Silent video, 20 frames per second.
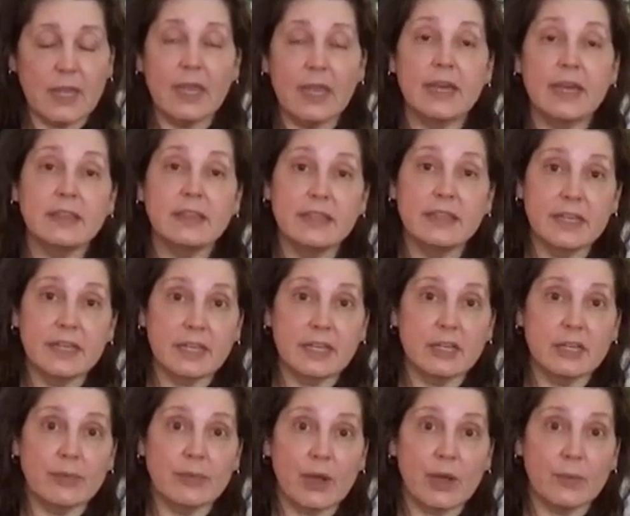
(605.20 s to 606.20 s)
and thinking
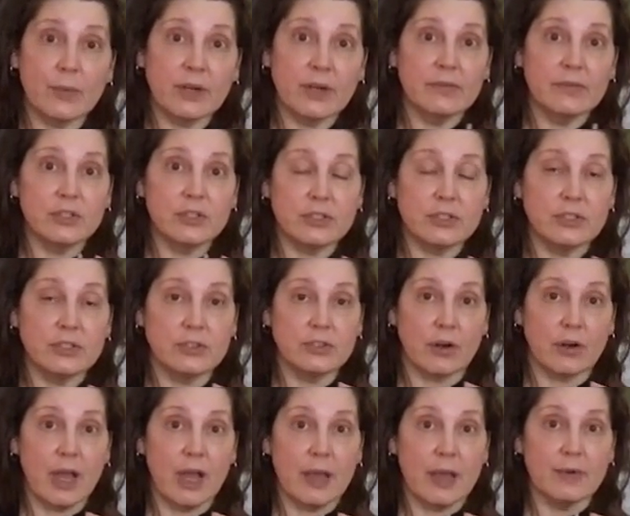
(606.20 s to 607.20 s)
about what I've just
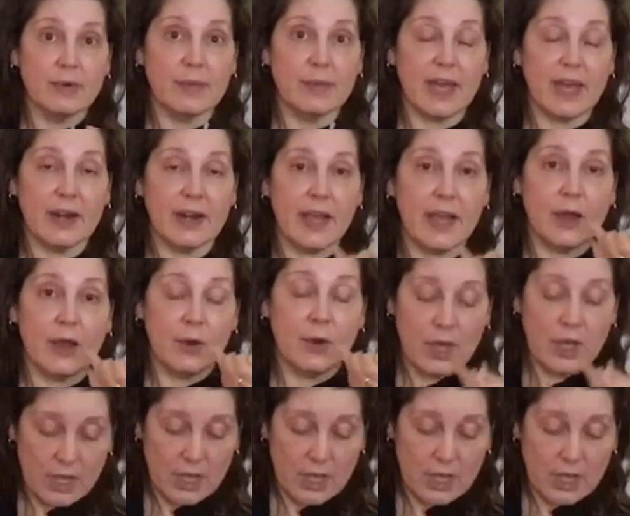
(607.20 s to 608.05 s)
described, about how